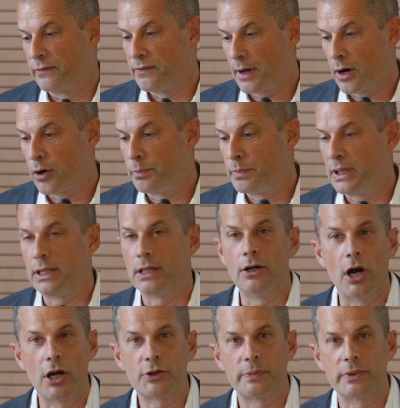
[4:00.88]
of therapy
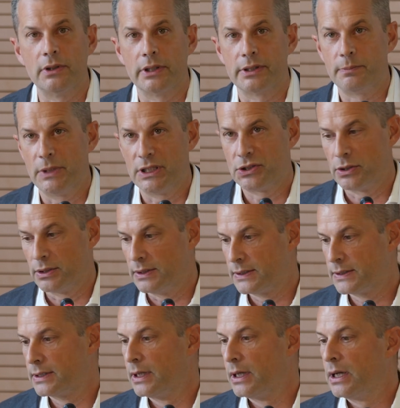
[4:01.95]
and hospital
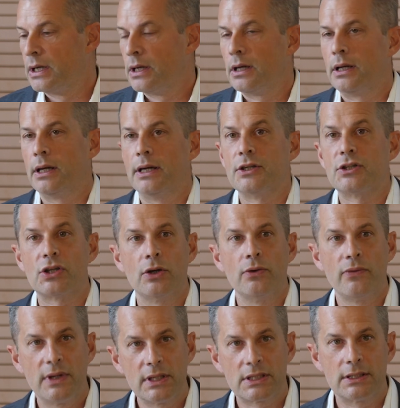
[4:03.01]
admissions. So
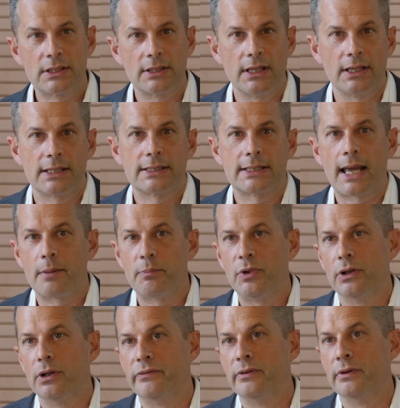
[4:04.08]
this is an
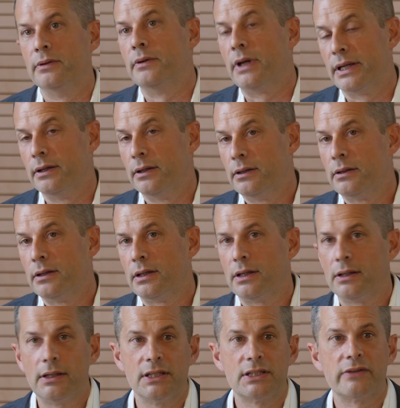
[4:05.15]
example of an
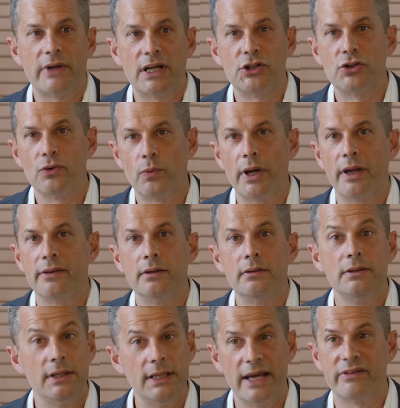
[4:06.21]
intervention where
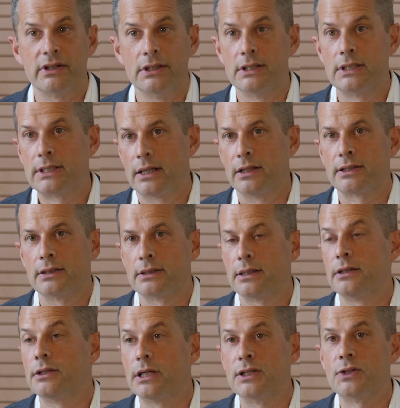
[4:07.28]
the evidence tells us
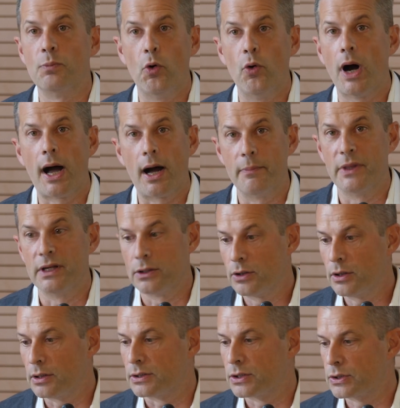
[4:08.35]
it does more harm than
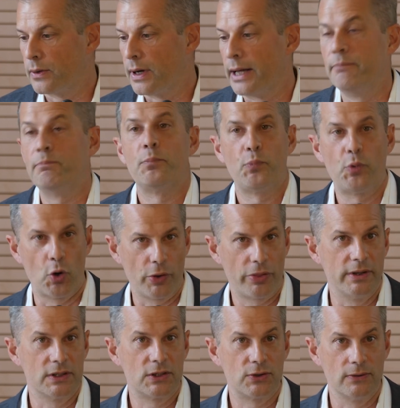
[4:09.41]
good. So I
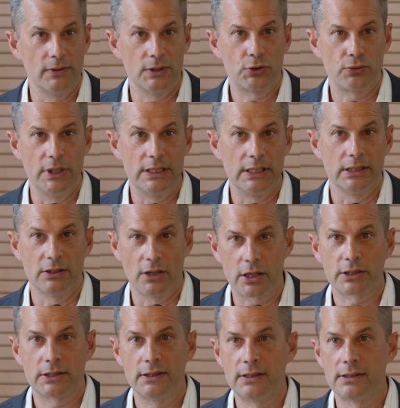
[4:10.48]
brought this to the treating
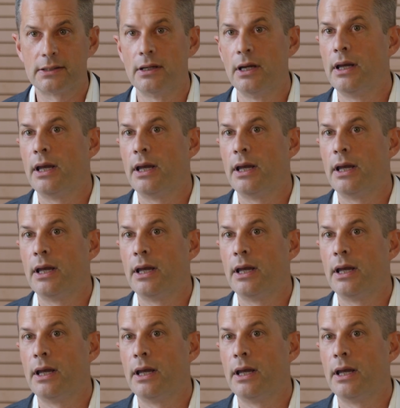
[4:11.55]
doctors,